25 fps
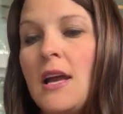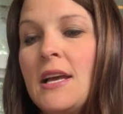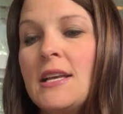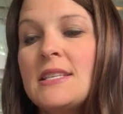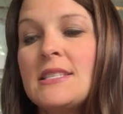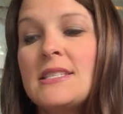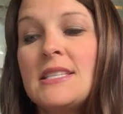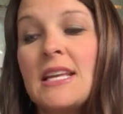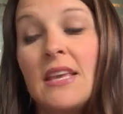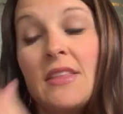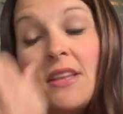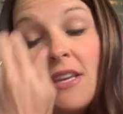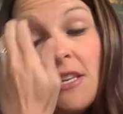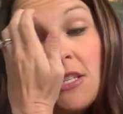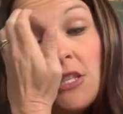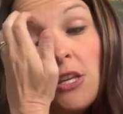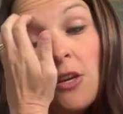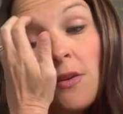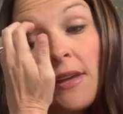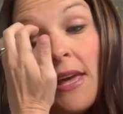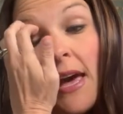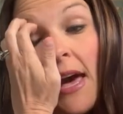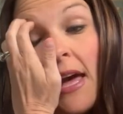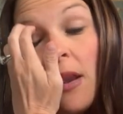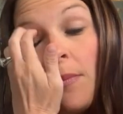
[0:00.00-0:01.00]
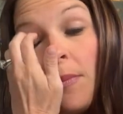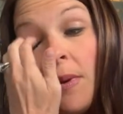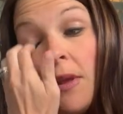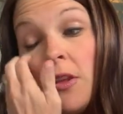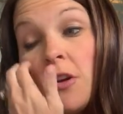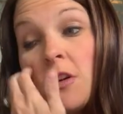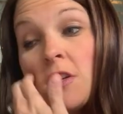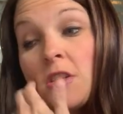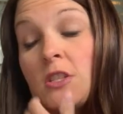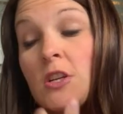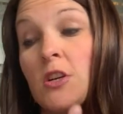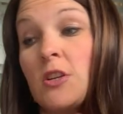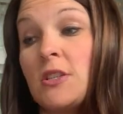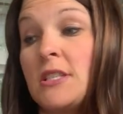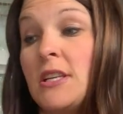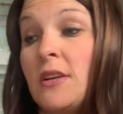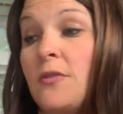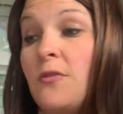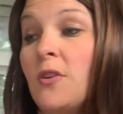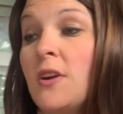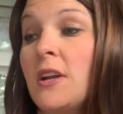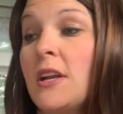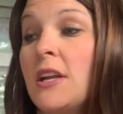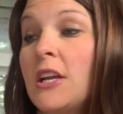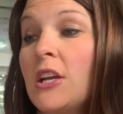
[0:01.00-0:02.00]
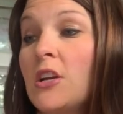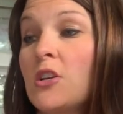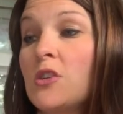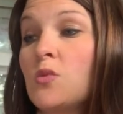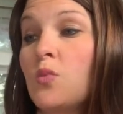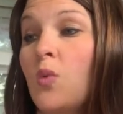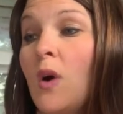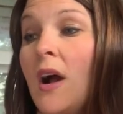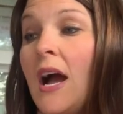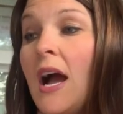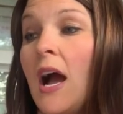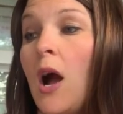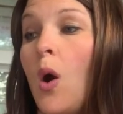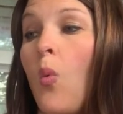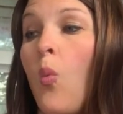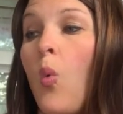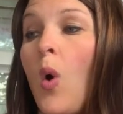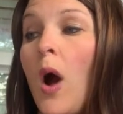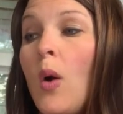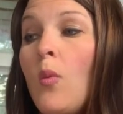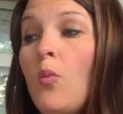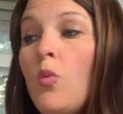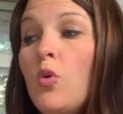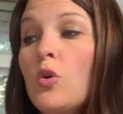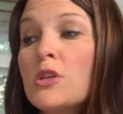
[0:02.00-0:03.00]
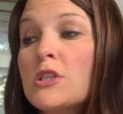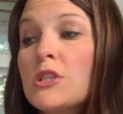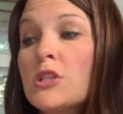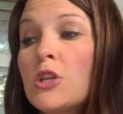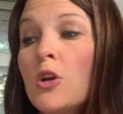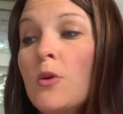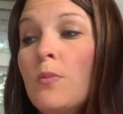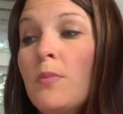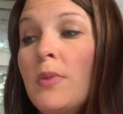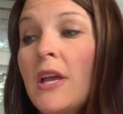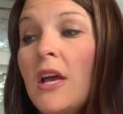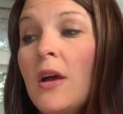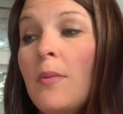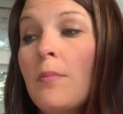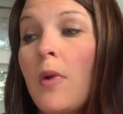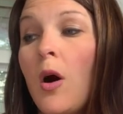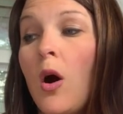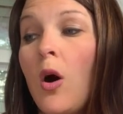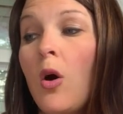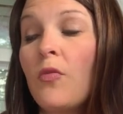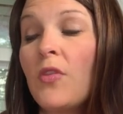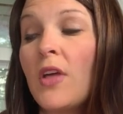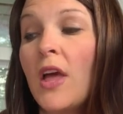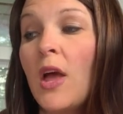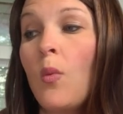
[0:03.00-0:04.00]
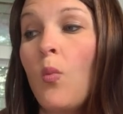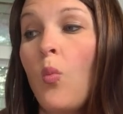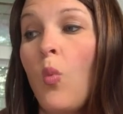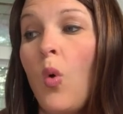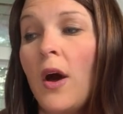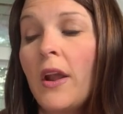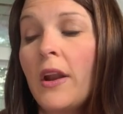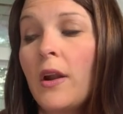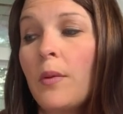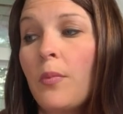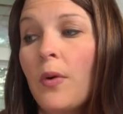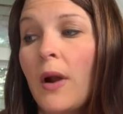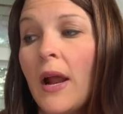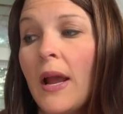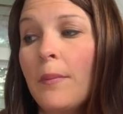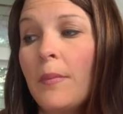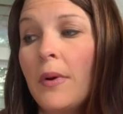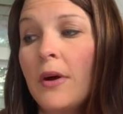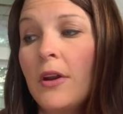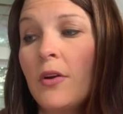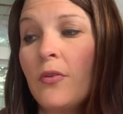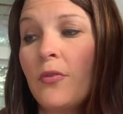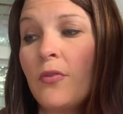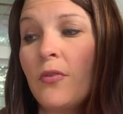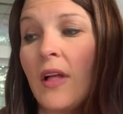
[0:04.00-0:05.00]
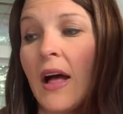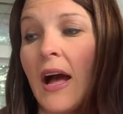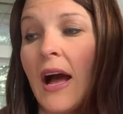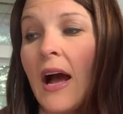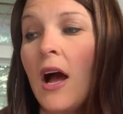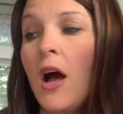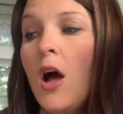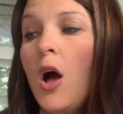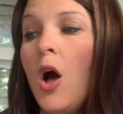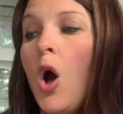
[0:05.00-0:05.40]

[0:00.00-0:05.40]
See these 2 caterpillars? They're different. Here's why. One will soon be a moth, and one a bright butterfly.